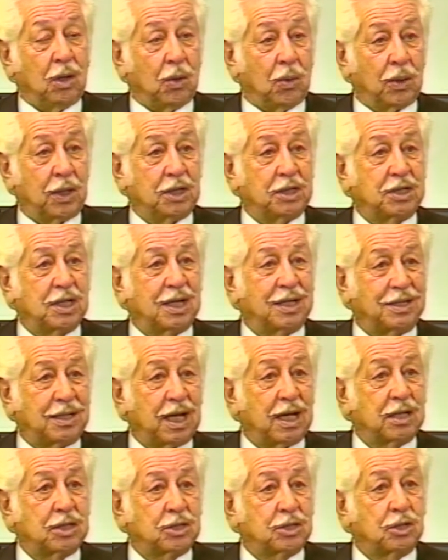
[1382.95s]
Well, he said,
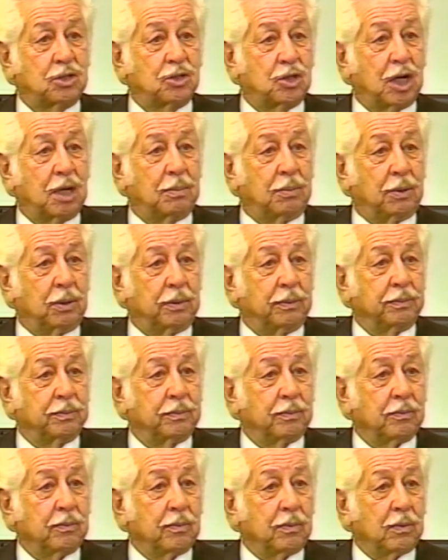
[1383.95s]
that's the trouble.
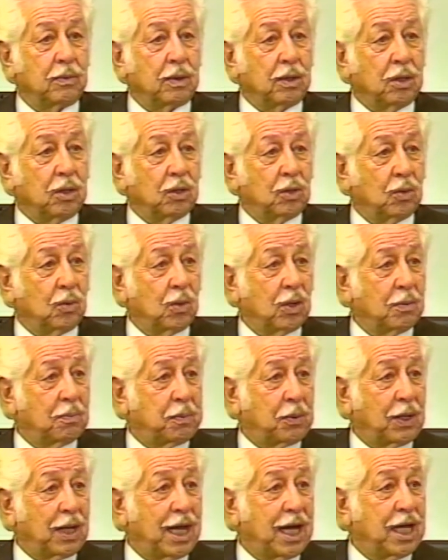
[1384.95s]
The word
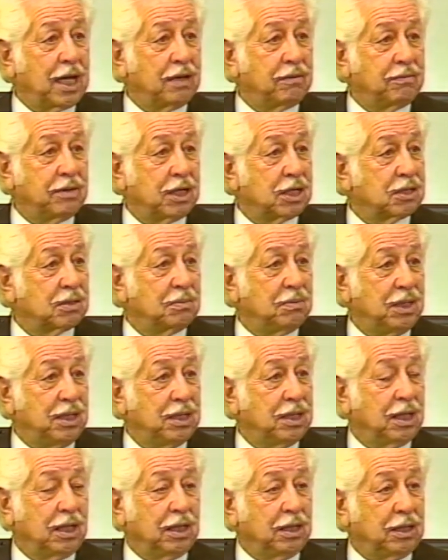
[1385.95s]
palliative doesn't
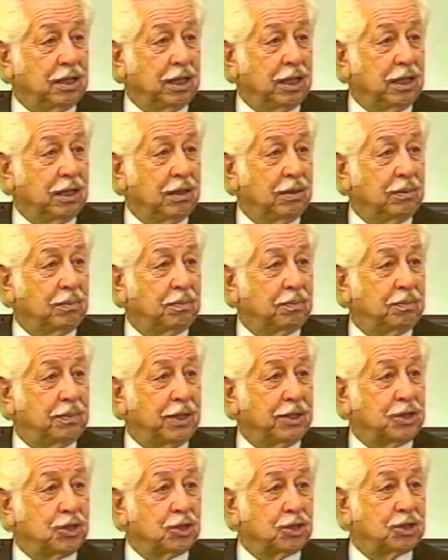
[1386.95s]
mean anything,
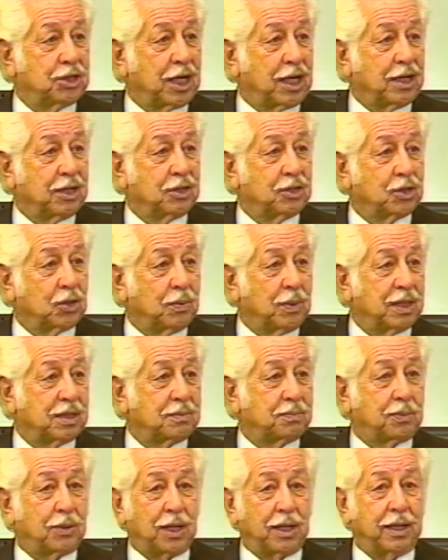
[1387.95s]
but you're selling so
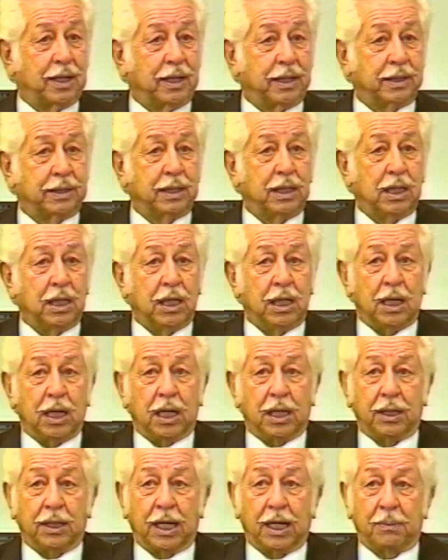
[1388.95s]
much product
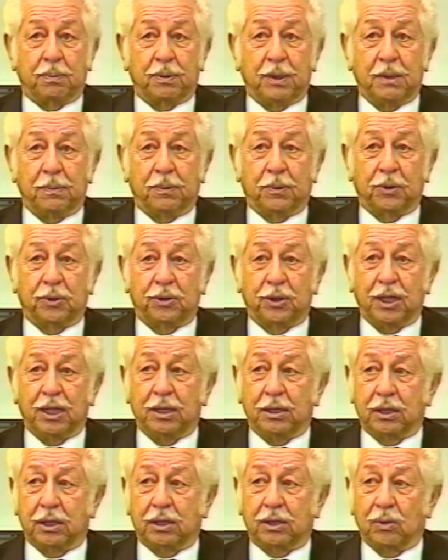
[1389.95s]
that people
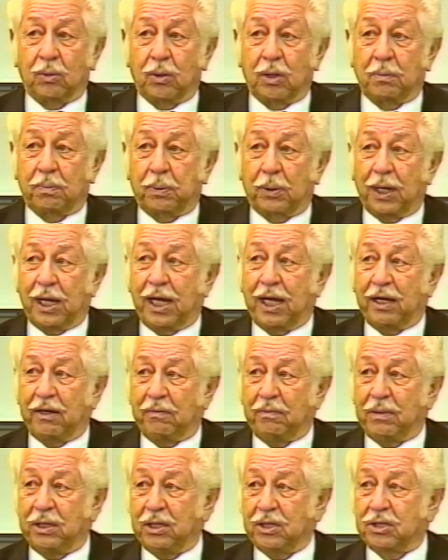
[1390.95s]
think that the word
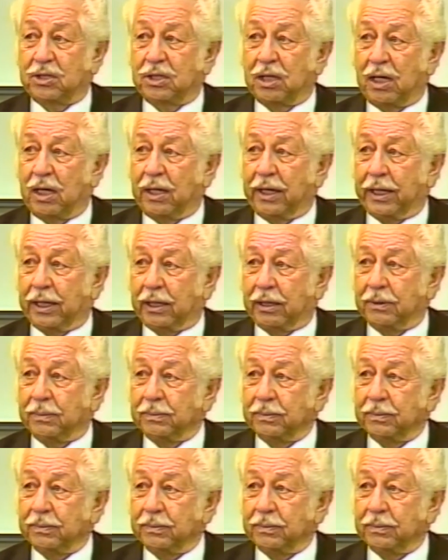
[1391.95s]
palliative means tonic.